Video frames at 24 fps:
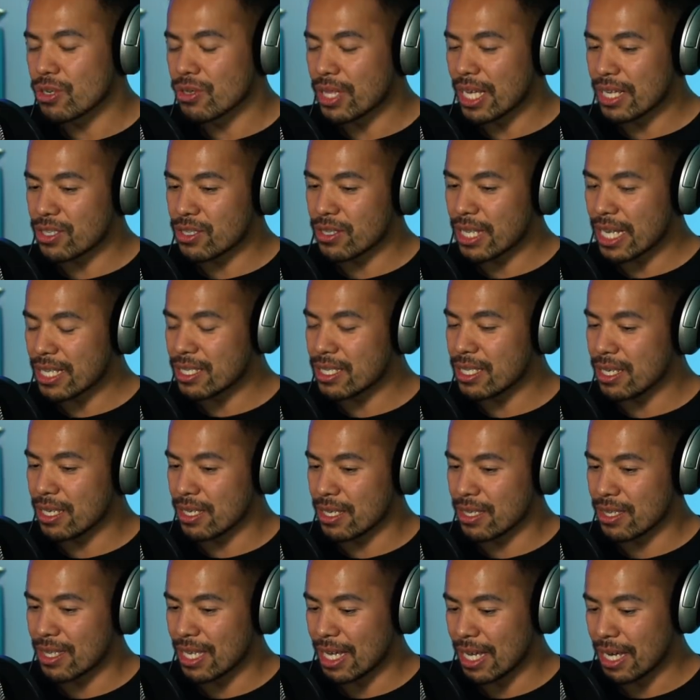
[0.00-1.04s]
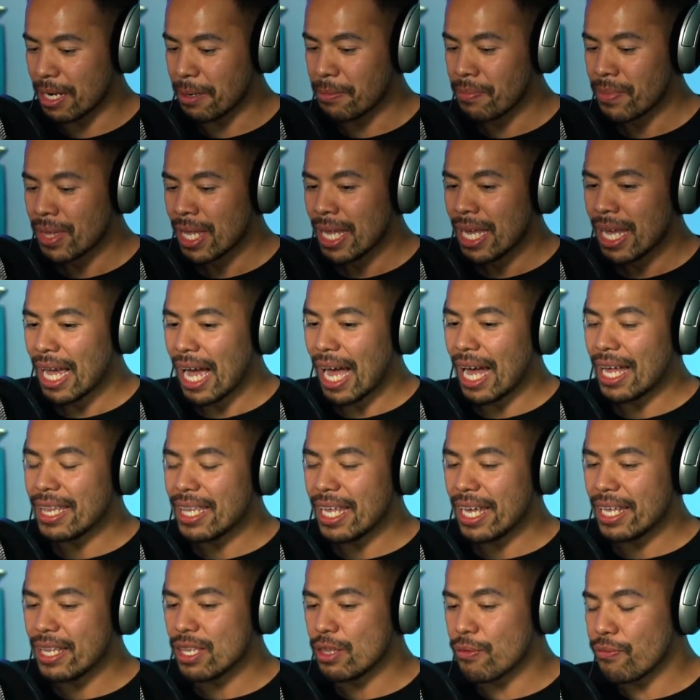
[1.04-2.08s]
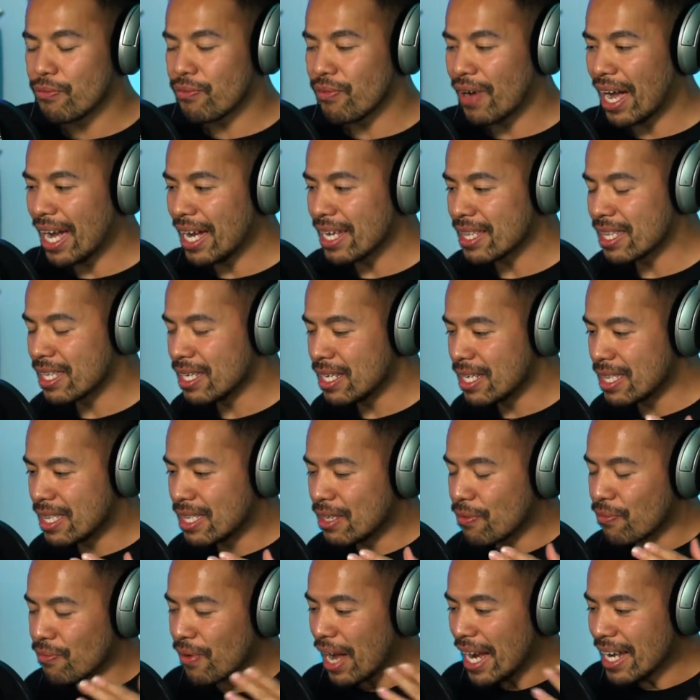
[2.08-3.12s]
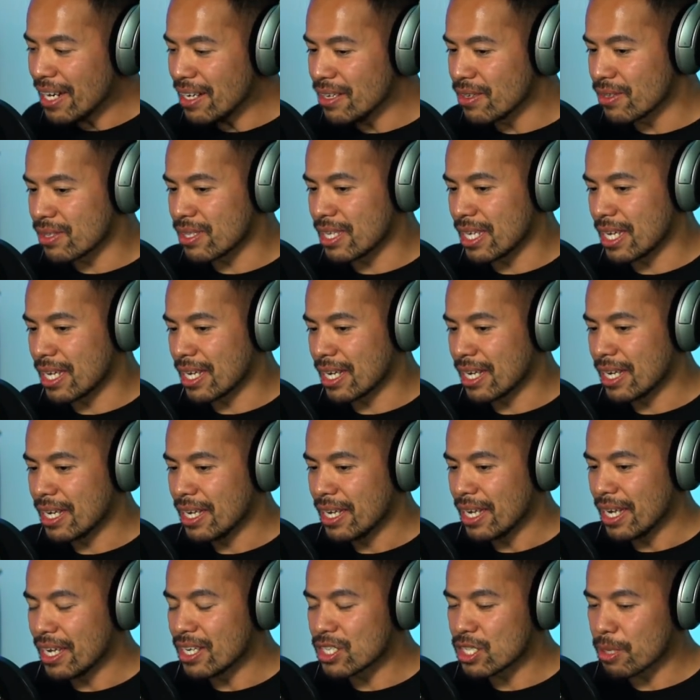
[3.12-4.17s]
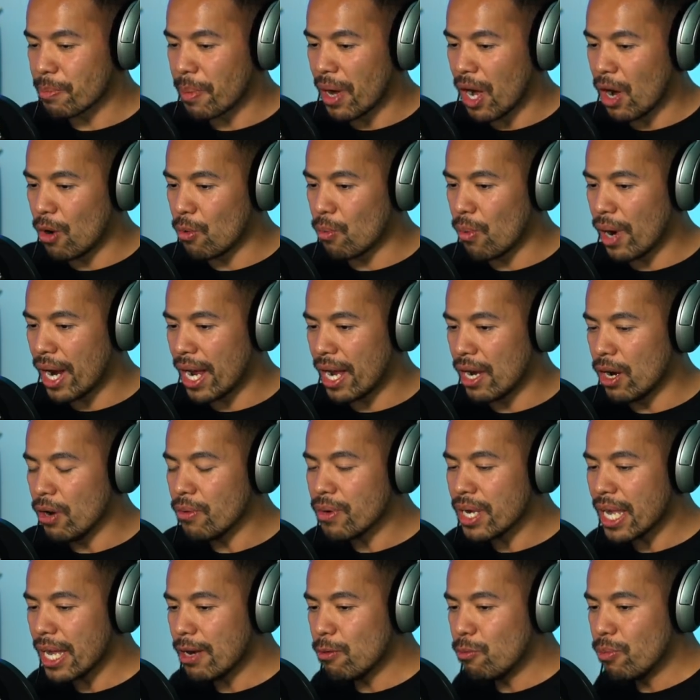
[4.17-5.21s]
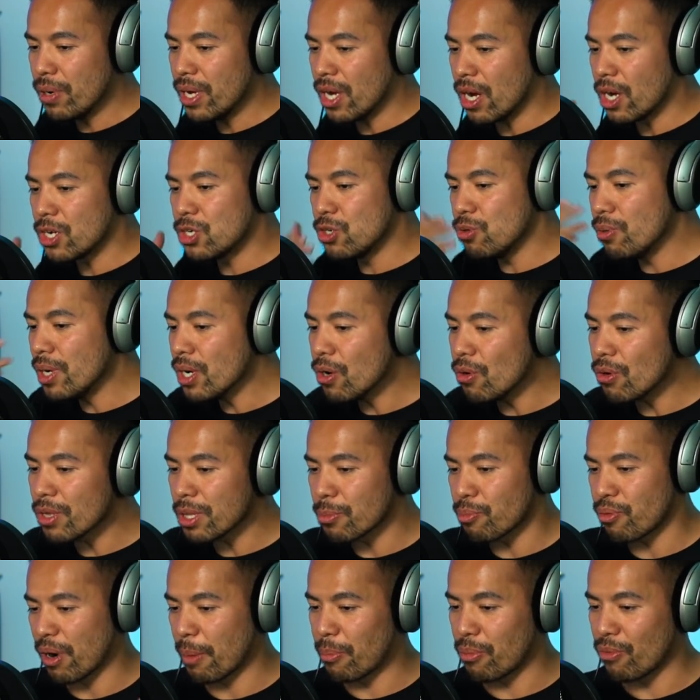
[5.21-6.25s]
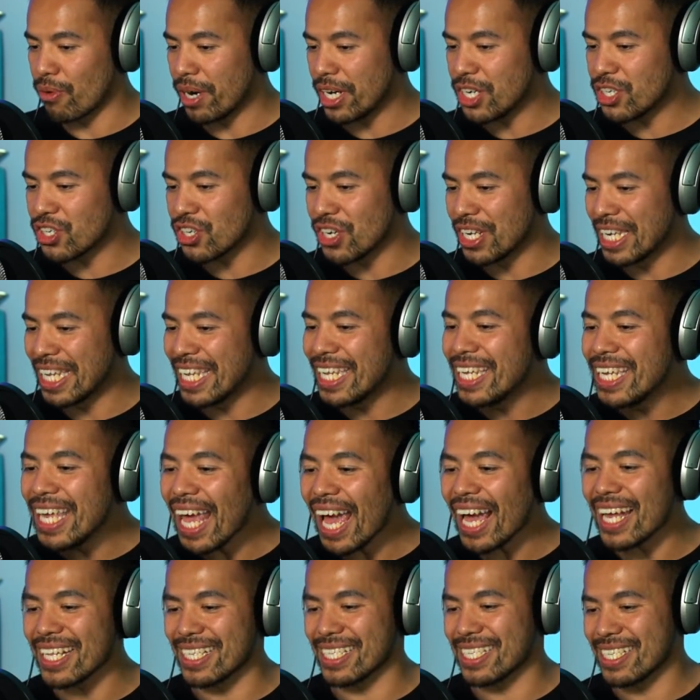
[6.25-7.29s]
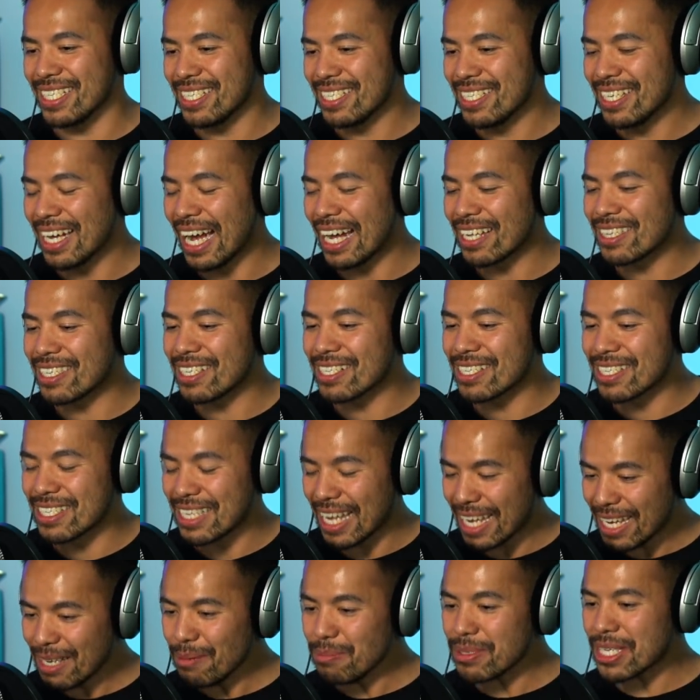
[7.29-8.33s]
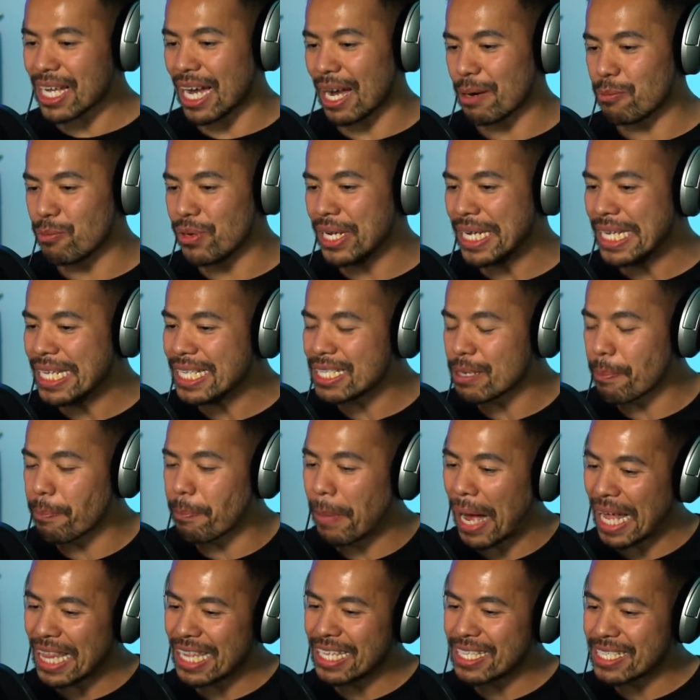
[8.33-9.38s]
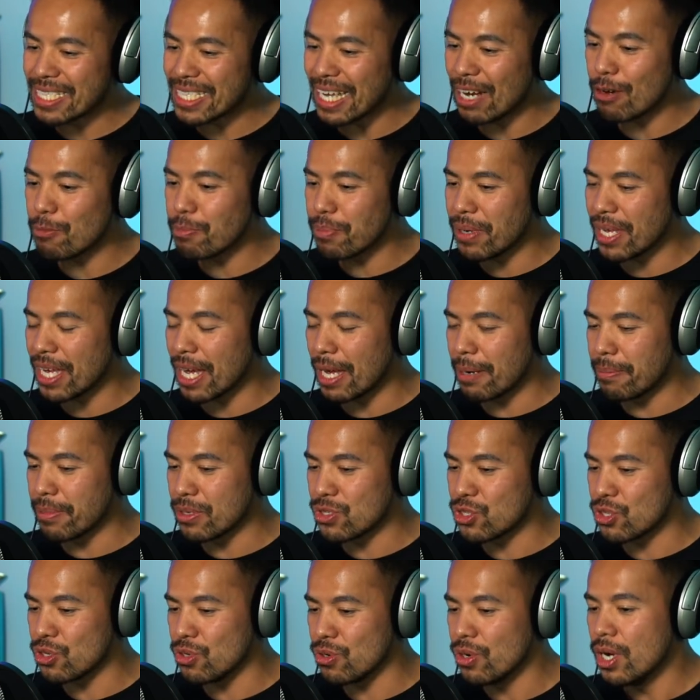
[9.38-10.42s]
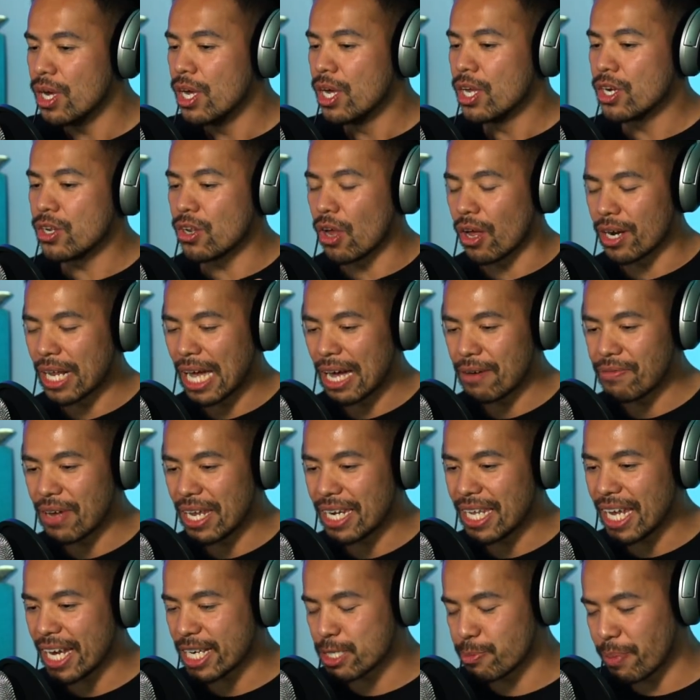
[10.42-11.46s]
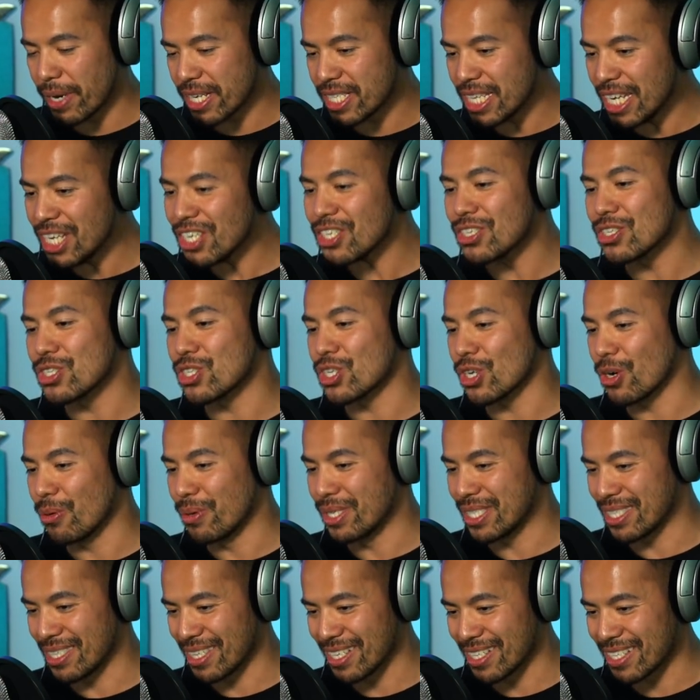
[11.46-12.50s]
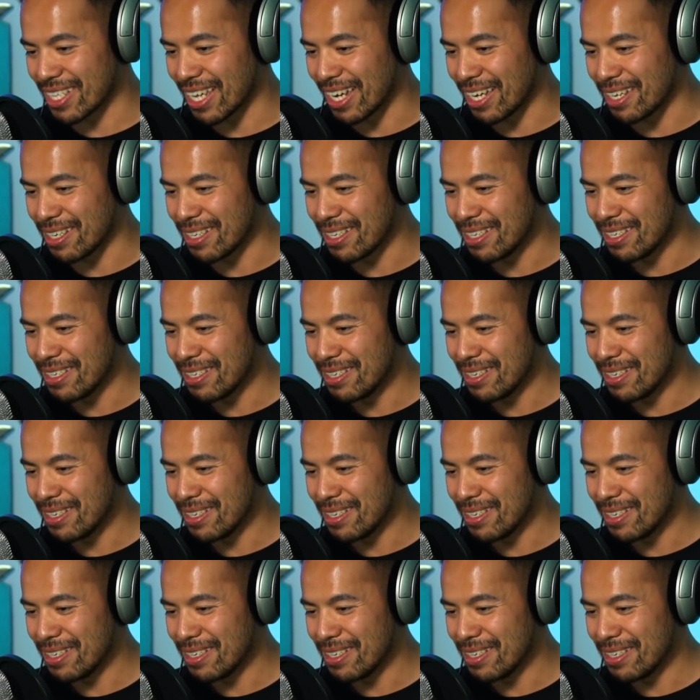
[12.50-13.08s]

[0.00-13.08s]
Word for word: So that so that's the other thing. And then the fi the the final thing is the part where, okay, we are doing all the preparation, yet at the same time we need to balance out being able to not have any expectations to go into the state.